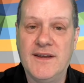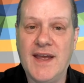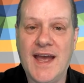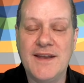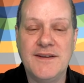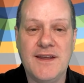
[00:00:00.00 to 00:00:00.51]

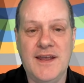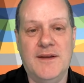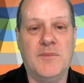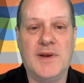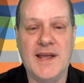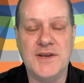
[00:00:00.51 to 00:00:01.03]
and
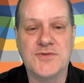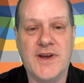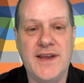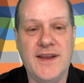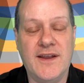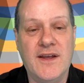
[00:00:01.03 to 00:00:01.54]
in-play
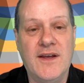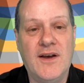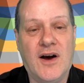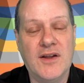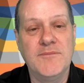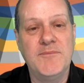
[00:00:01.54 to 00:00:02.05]
trading
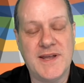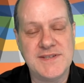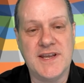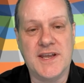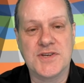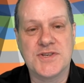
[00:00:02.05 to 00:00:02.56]
on
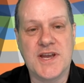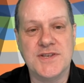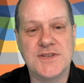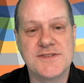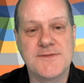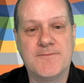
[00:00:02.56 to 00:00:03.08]
betting
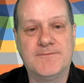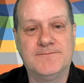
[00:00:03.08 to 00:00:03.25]
exchanges.